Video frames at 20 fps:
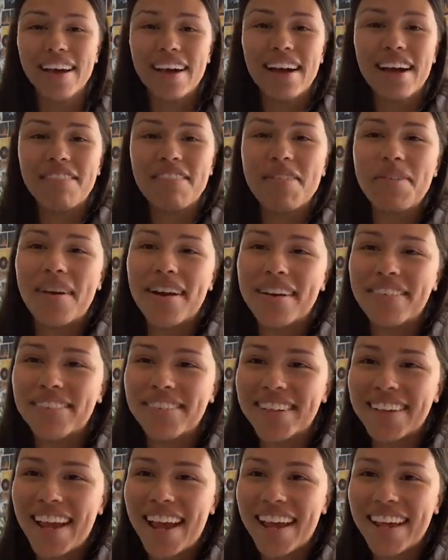Have a
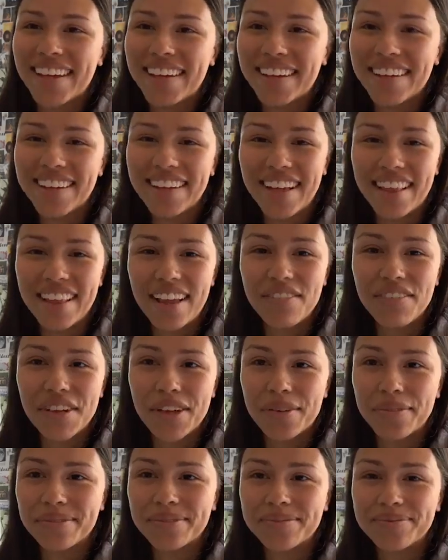wonderful day. I love
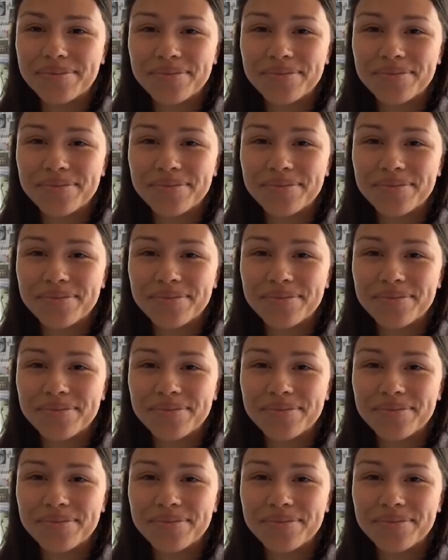you.